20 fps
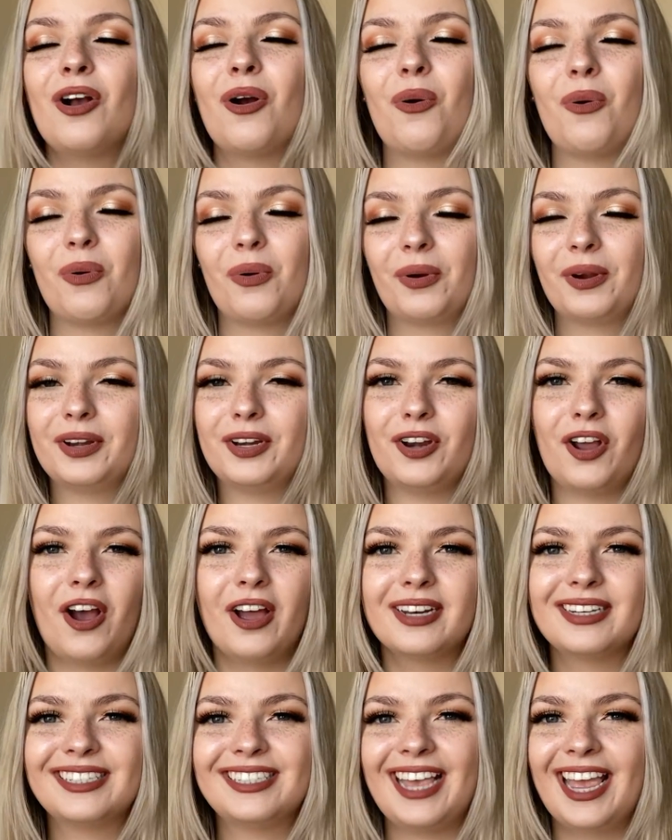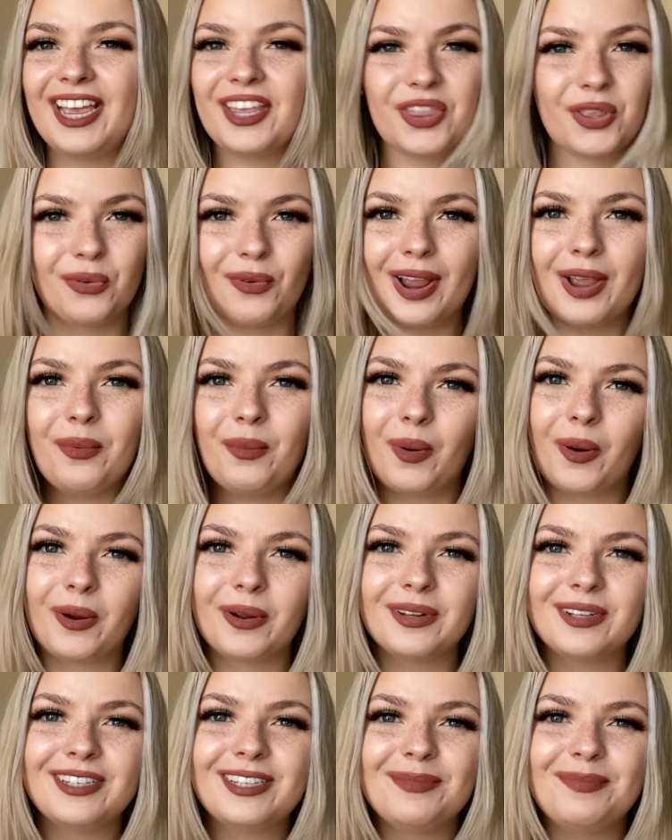or not saying the right
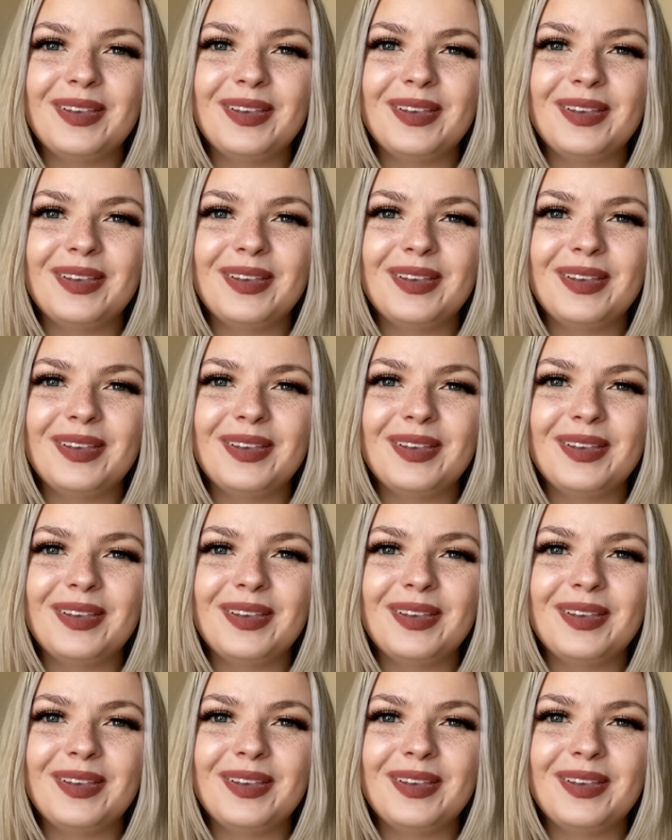words,